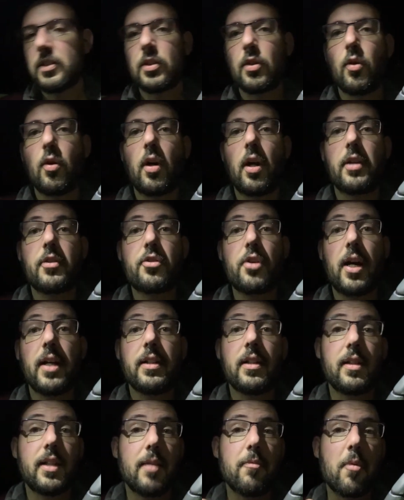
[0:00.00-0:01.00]
So I
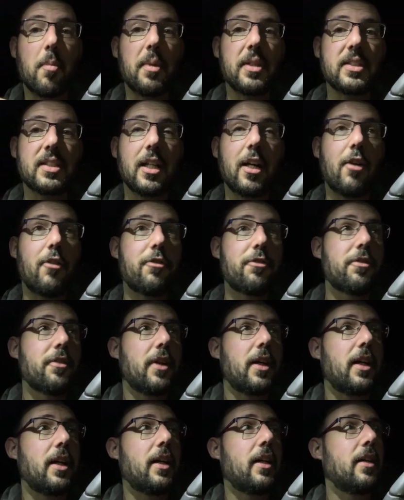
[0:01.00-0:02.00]
tried to limit
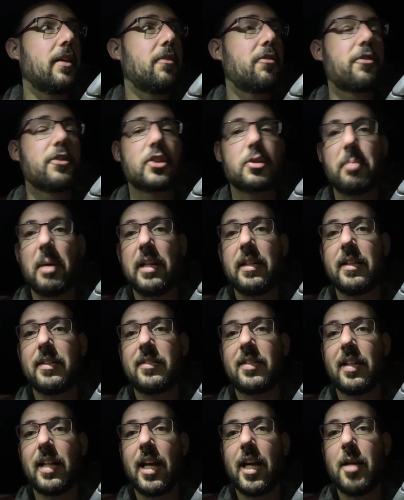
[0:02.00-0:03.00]
myself for spending
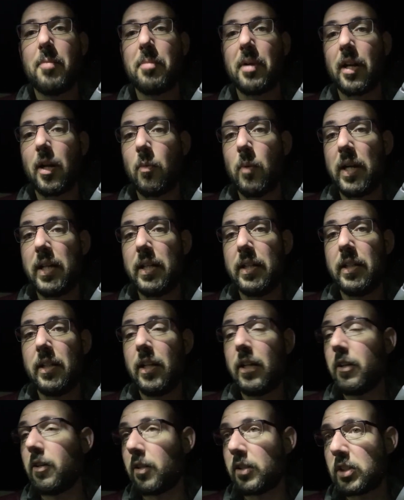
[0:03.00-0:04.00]
today, but I went in
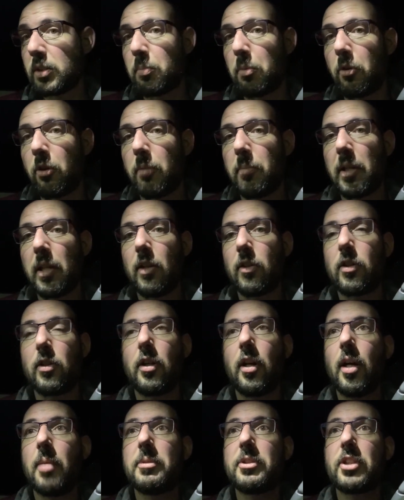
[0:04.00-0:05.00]
there, I supported my local
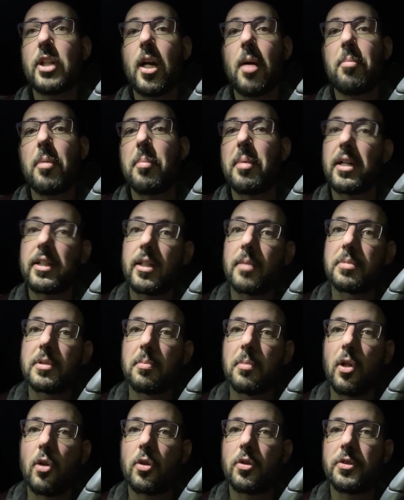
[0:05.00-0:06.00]
hobby shop, I picked up
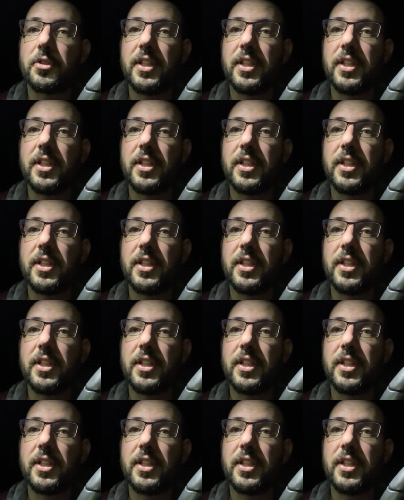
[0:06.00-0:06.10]
some local